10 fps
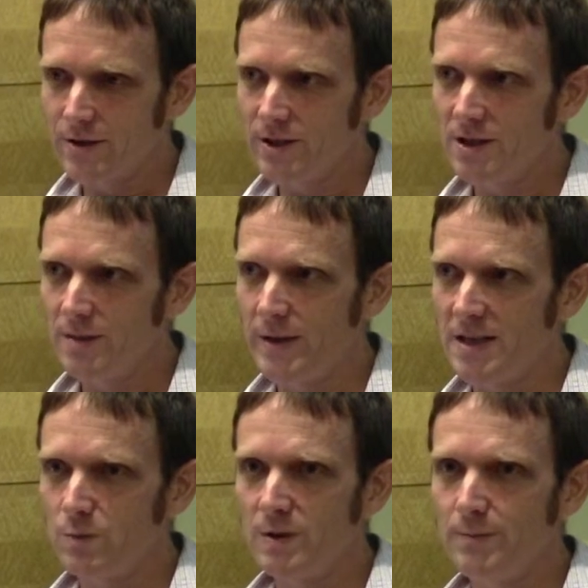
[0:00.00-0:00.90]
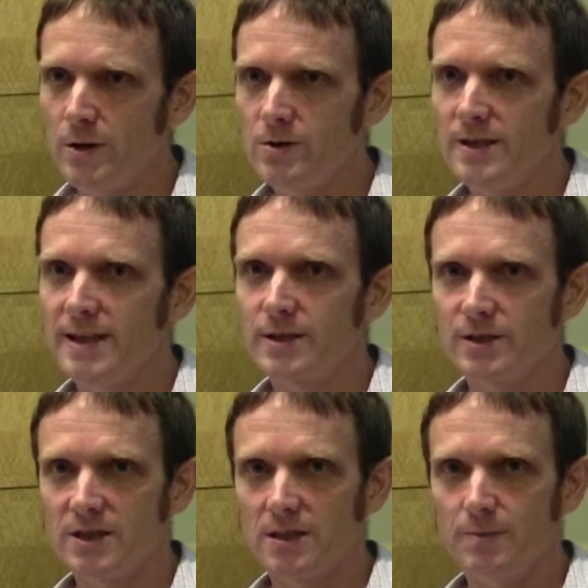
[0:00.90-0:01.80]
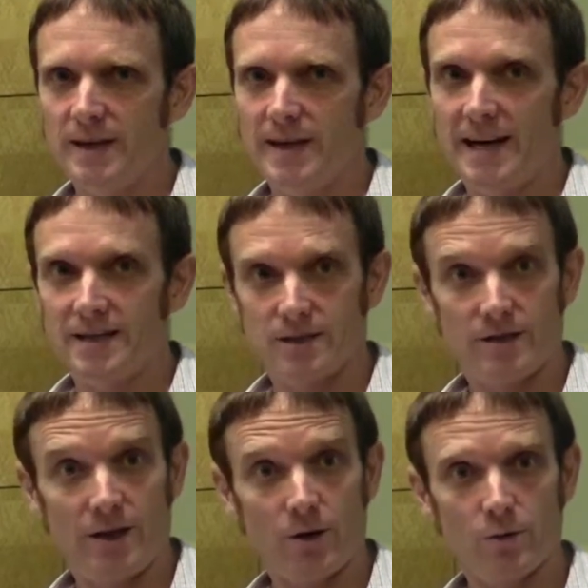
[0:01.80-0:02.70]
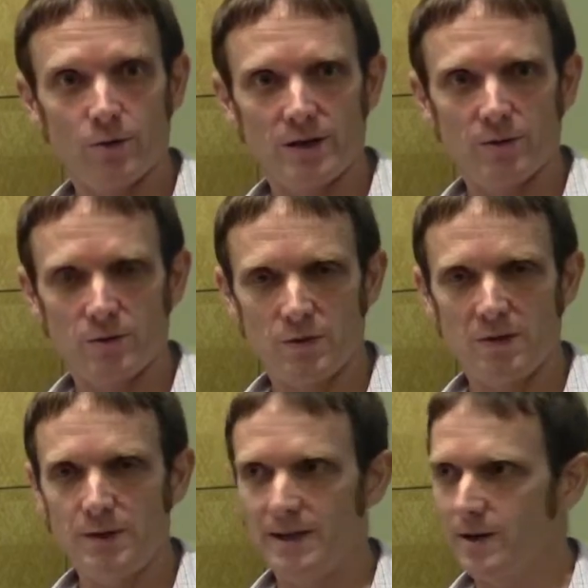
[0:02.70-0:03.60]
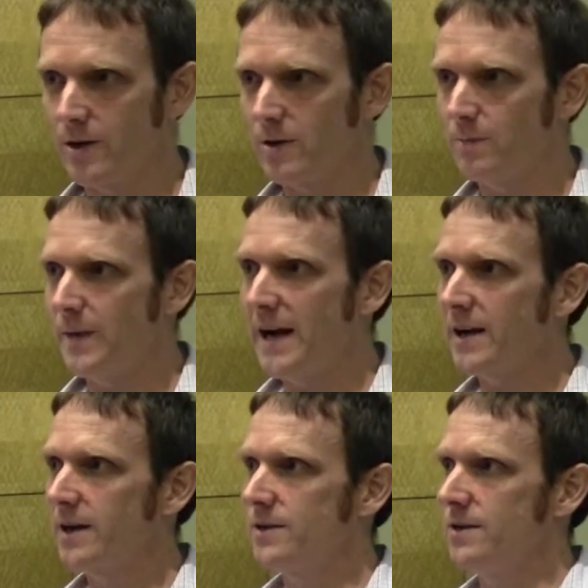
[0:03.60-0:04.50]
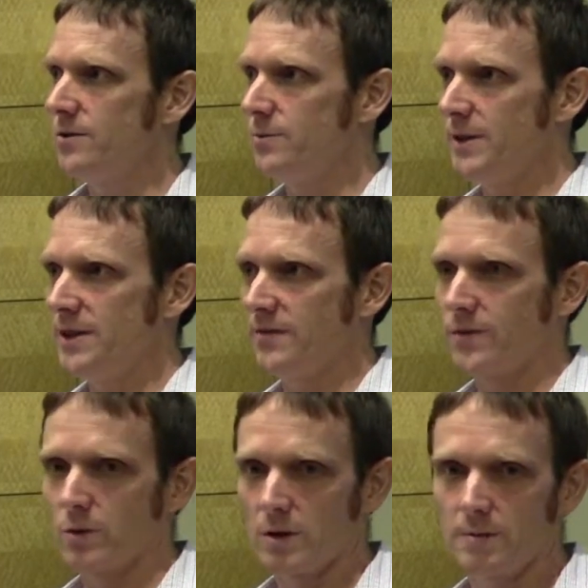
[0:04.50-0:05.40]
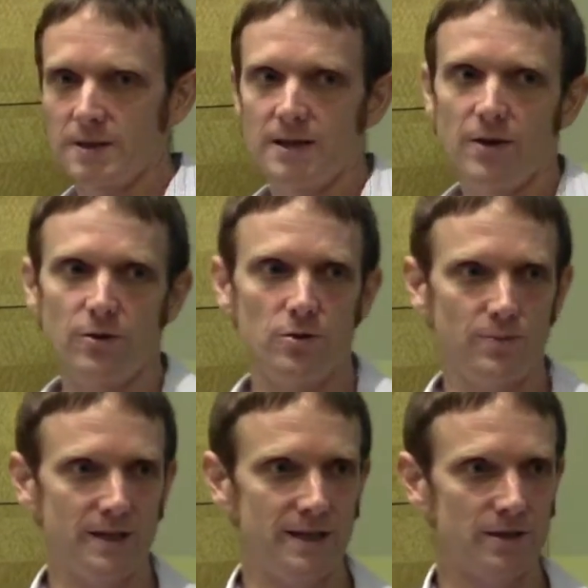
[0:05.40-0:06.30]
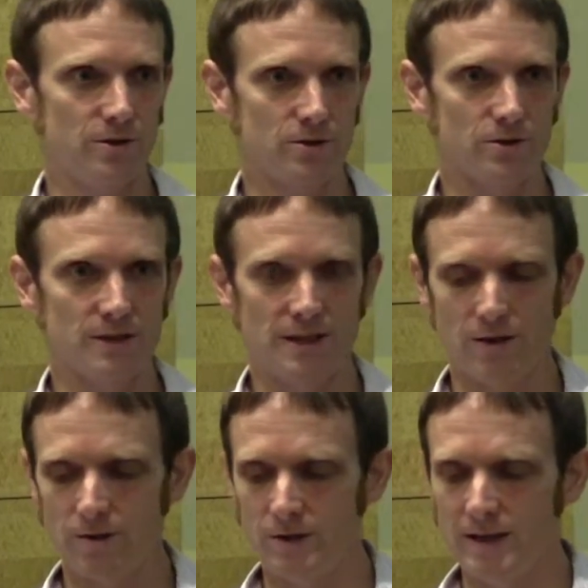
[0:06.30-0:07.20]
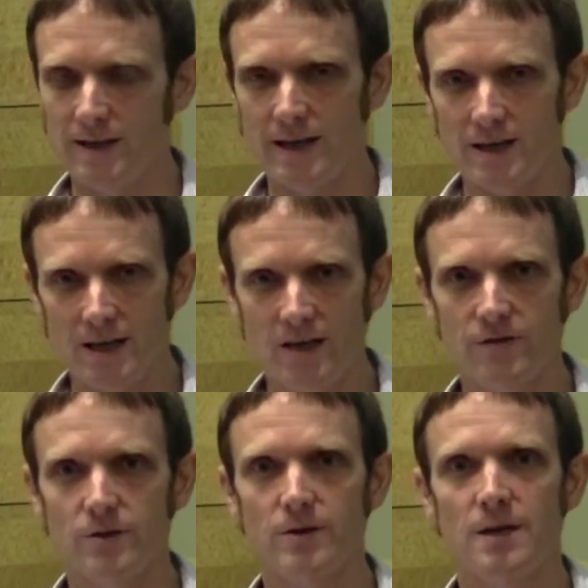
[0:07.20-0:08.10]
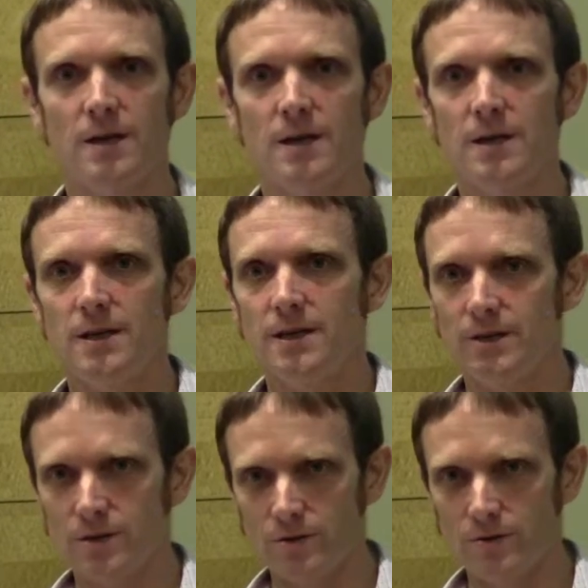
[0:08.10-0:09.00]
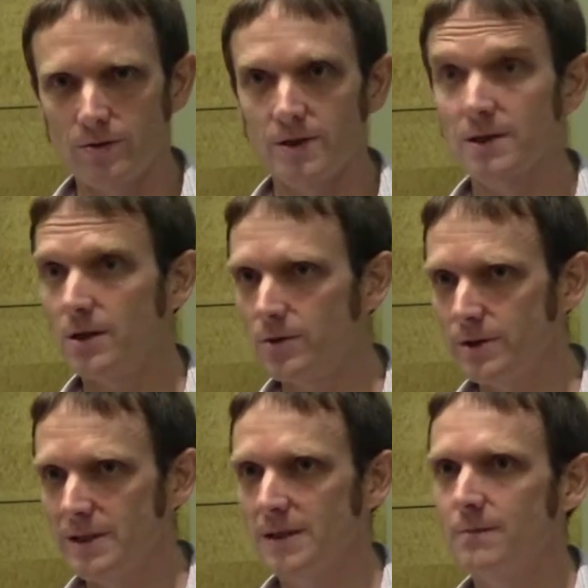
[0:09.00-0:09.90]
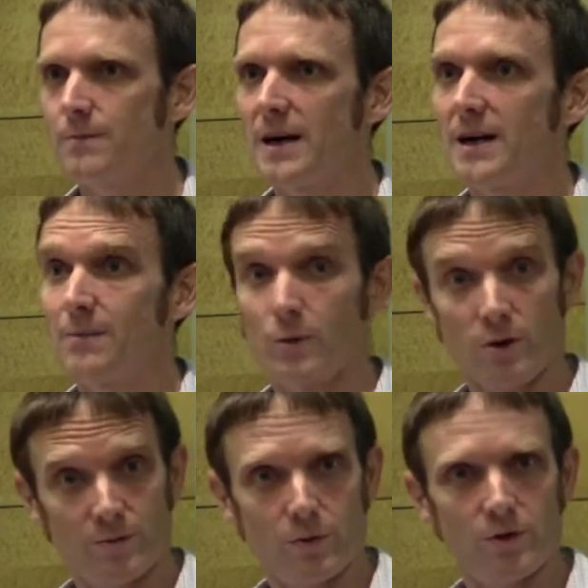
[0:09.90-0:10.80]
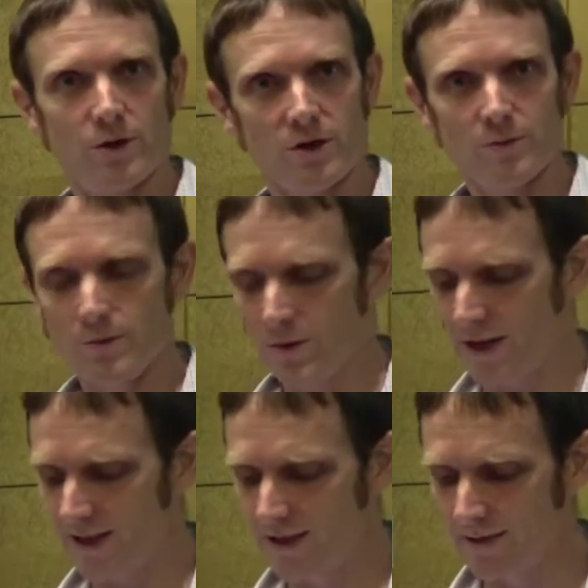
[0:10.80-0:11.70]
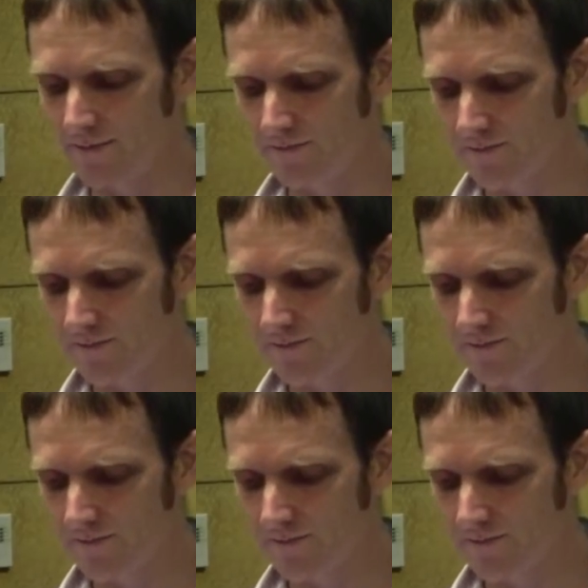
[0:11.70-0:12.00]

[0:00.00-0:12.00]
deletion debate is we posted that deletion debate as the artwork that was Wikipedia Art back onto new media forums and other new media journals, and those then got covered in turn slowly by more and more notable press.